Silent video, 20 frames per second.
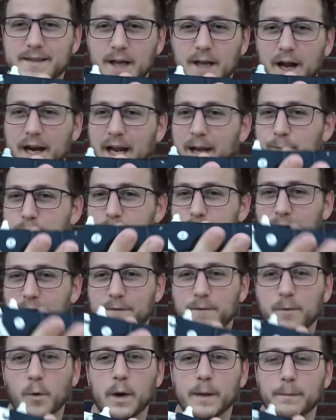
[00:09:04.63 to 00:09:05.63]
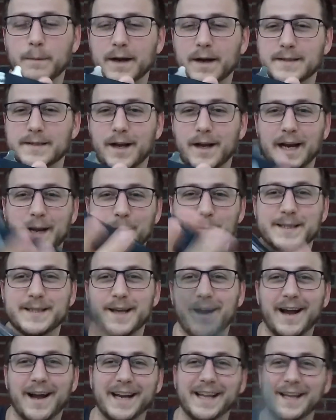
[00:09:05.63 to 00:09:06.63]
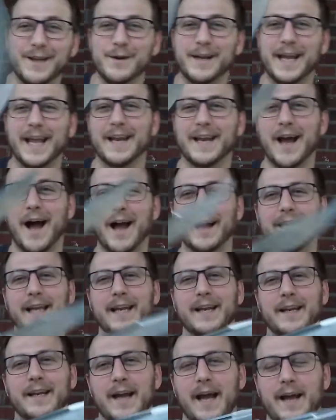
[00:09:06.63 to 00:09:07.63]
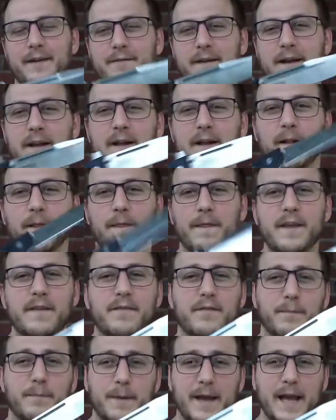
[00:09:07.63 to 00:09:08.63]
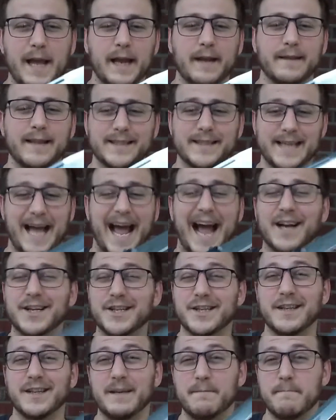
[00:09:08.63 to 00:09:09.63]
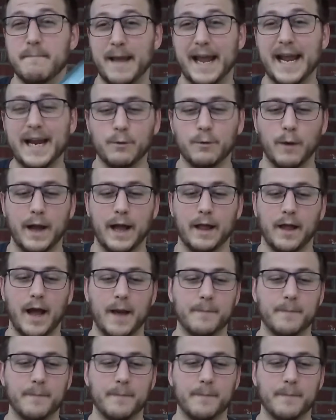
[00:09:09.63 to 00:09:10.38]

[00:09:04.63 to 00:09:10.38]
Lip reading: on Amazon, $40 on Amazon. You cannot get a knife this big that's actually made well.